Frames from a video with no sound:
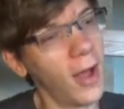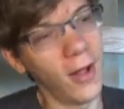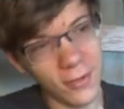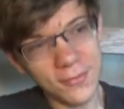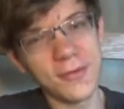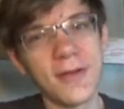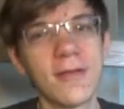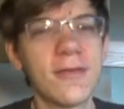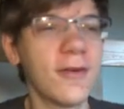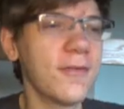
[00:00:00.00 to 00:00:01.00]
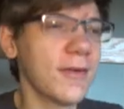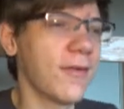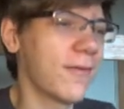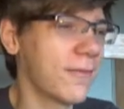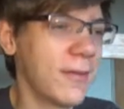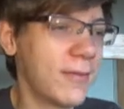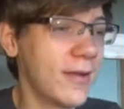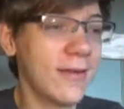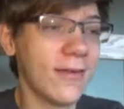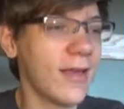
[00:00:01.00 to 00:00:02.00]
Ultra conservative.
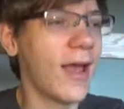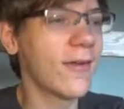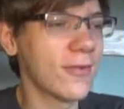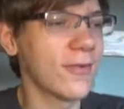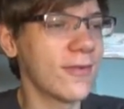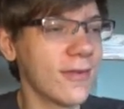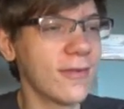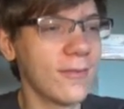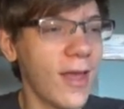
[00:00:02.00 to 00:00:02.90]
He does exorcism.